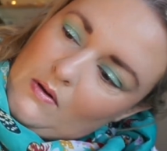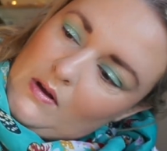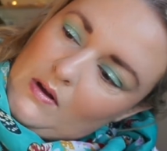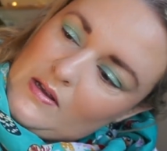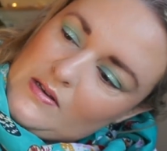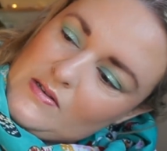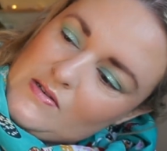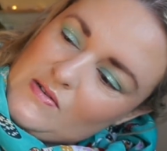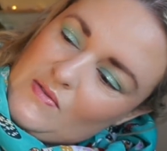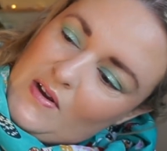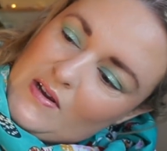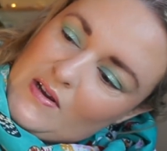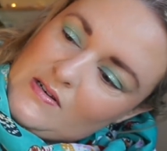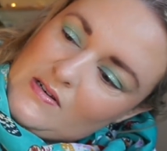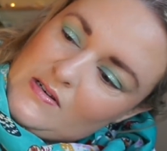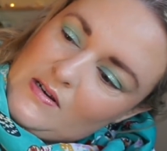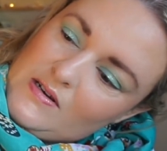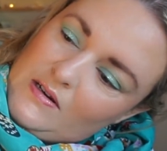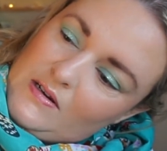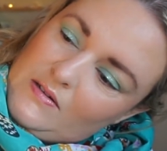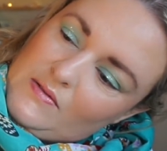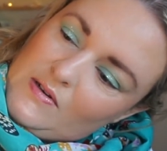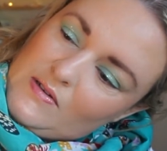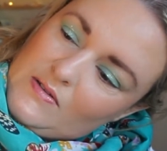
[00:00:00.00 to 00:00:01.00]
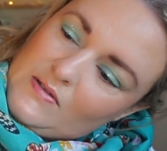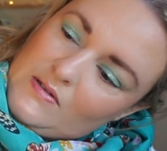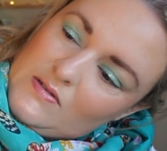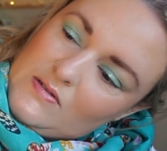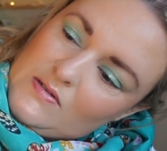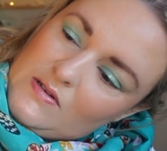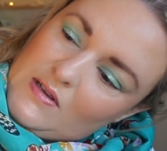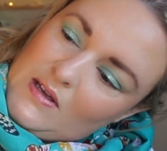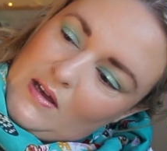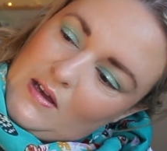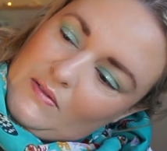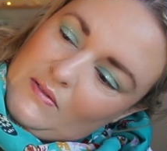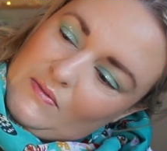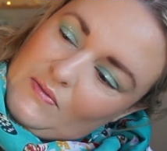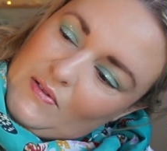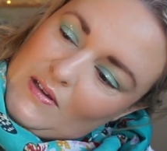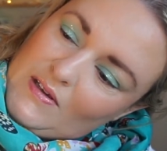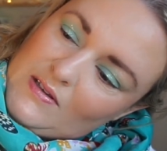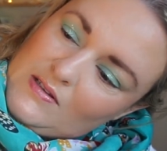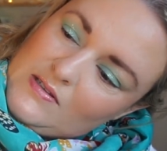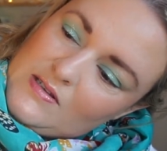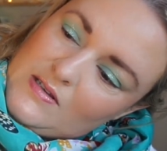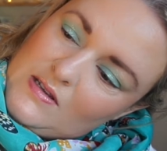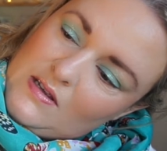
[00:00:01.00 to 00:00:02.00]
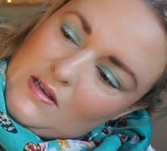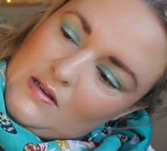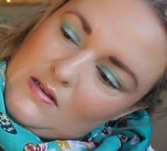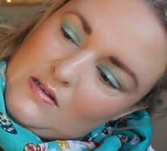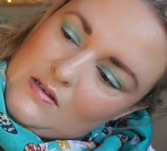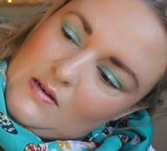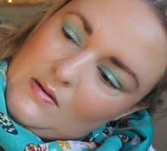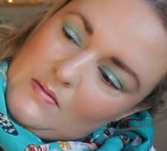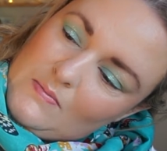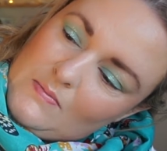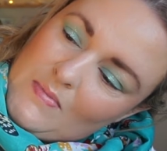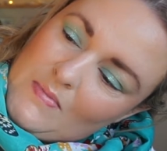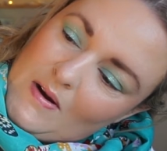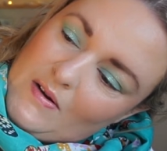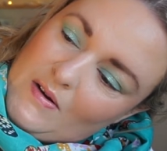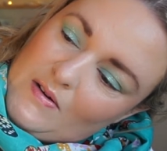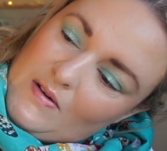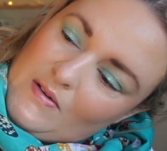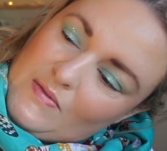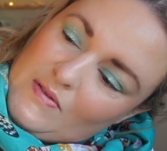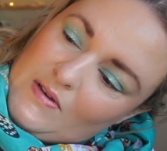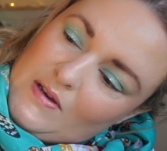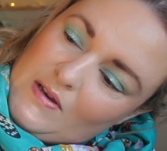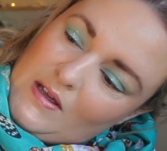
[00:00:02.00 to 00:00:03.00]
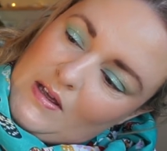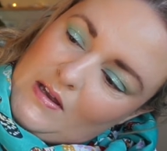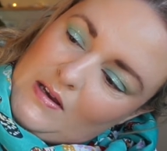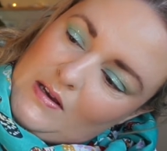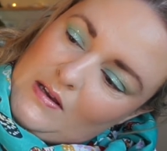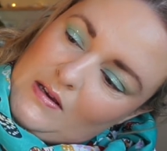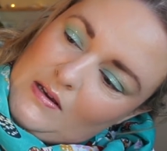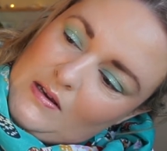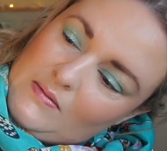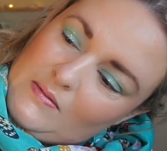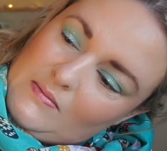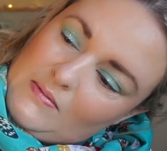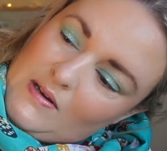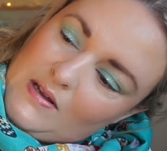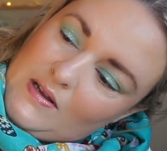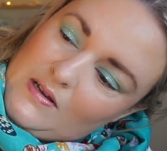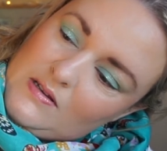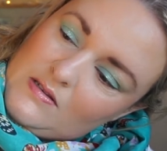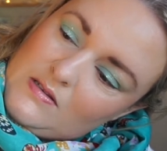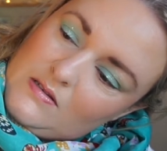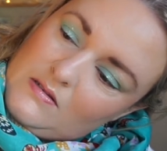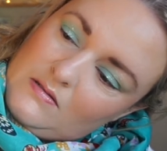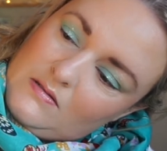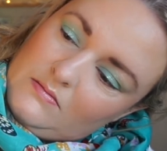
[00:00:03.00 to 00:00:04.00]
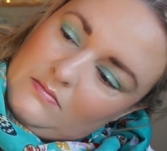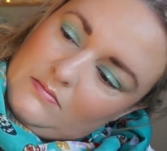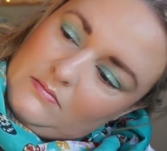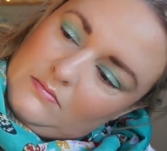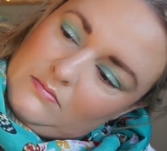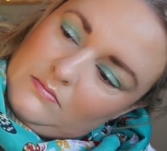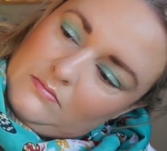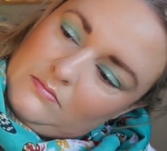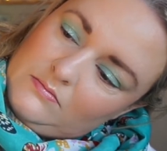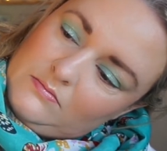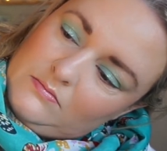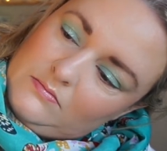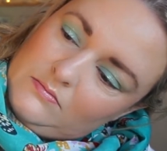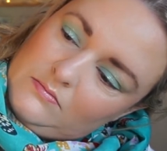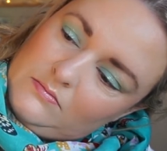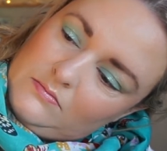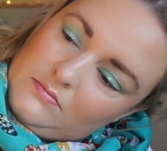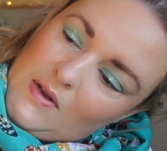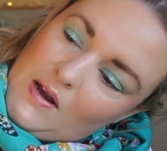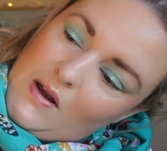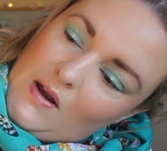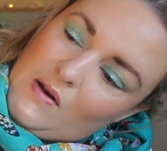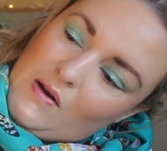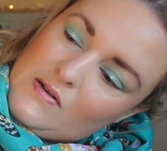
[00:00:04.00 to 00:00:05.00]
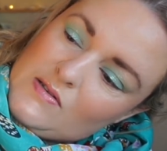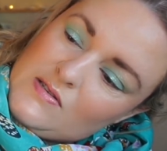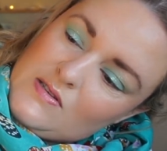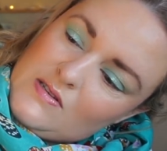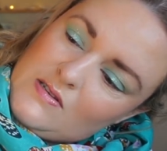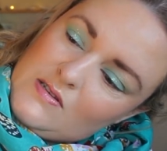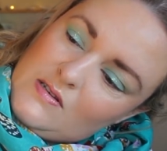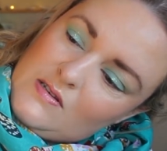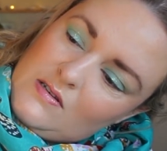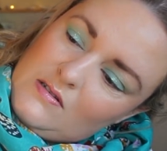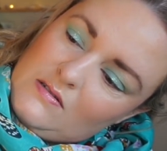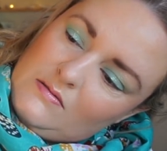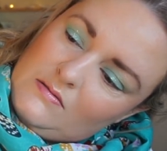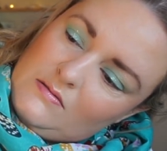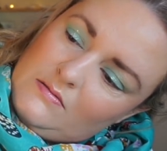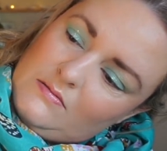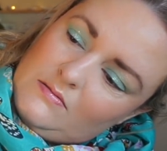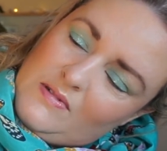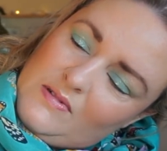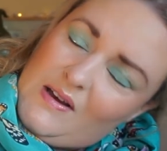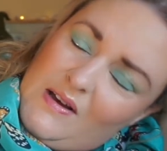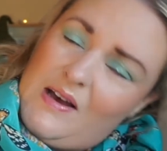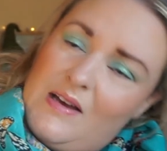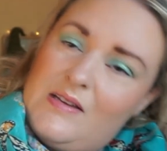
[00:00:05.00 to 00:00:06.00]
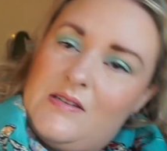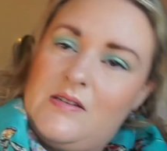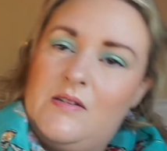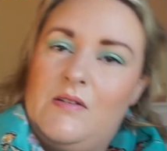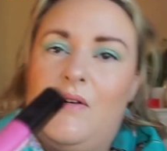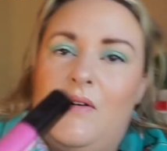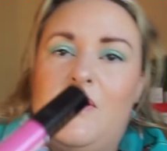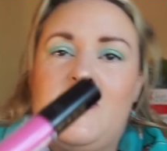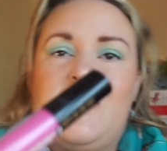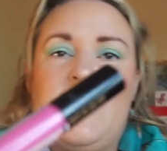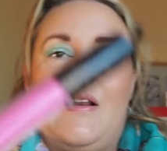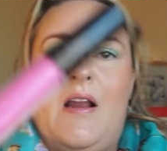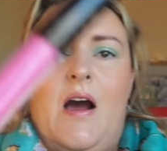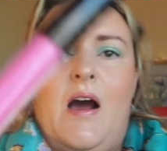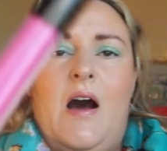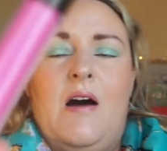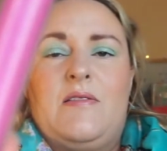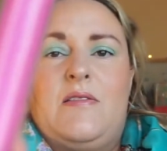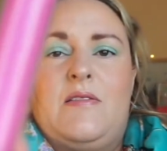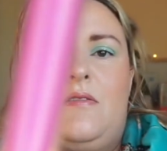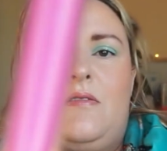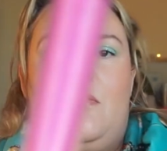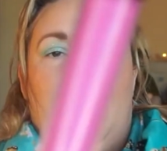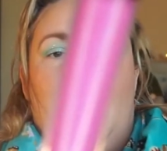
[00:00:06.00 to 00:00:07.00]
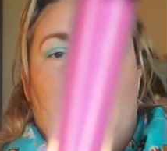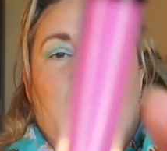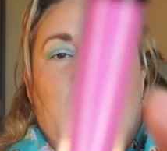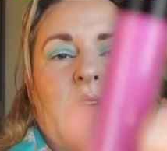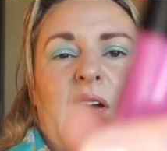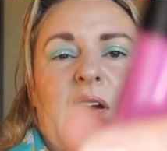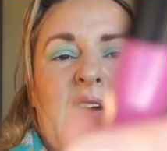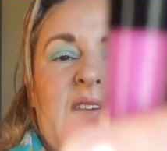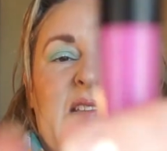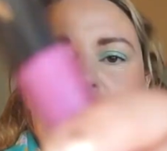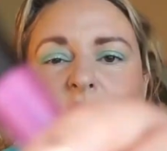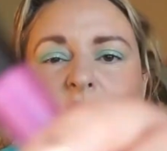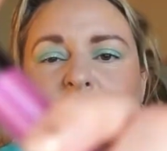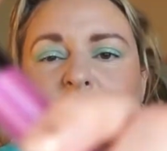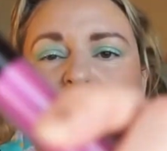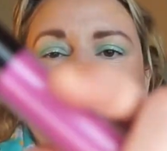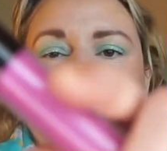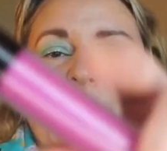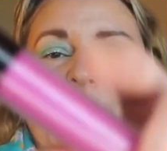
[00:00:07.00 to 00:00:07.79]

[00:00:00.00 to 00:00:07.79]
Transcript: didn't you write it down, Ruth? Because you can't fucking see it. Paraphernalia lip gloss? Lust. I don't know. It's a gloss. Alright? It's a